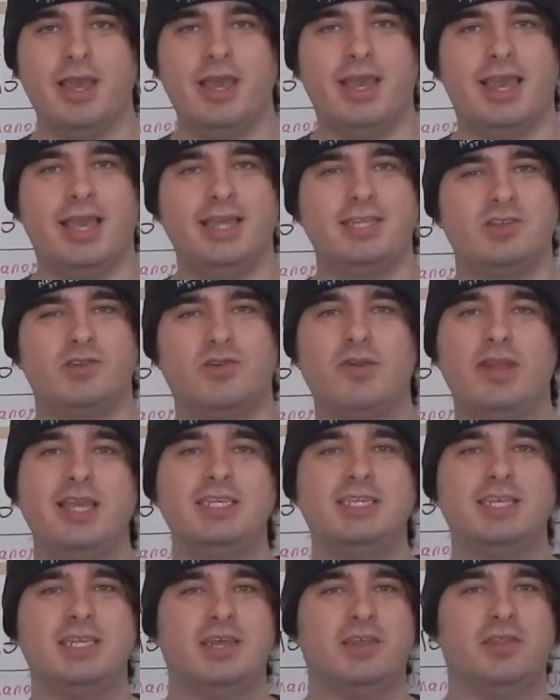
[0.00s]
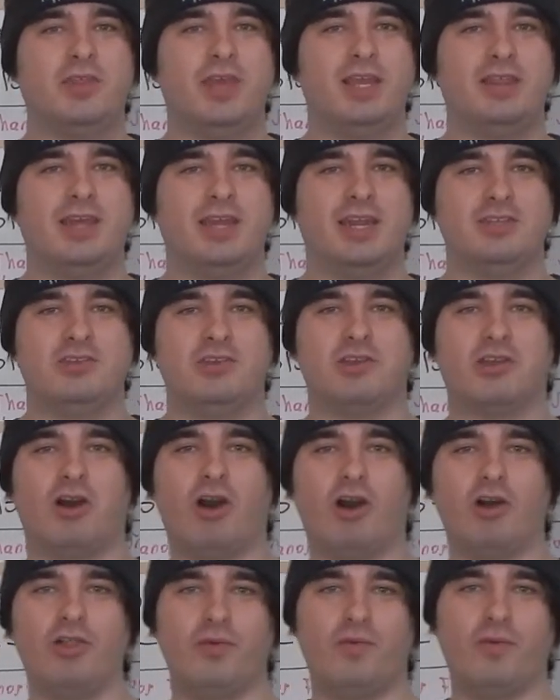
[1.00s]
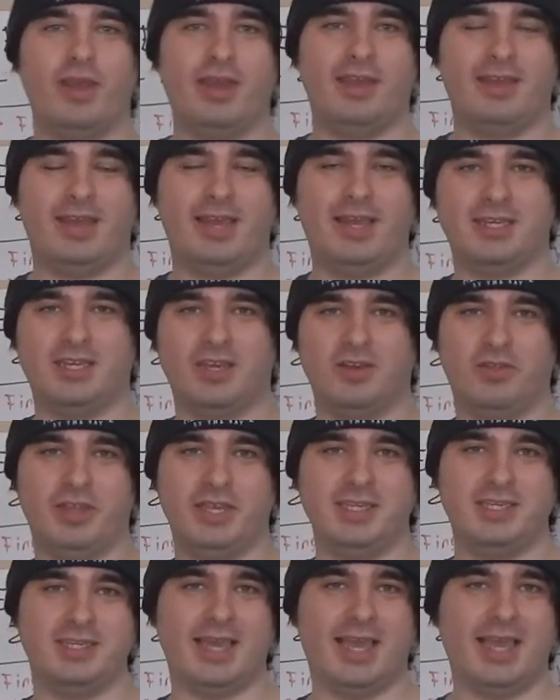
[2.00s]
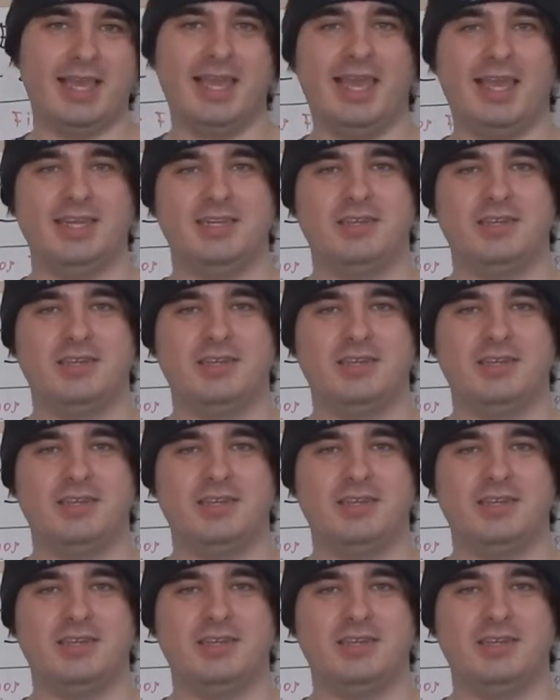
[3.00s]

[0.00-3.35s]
It's crazy to think that it took all the way until this decade,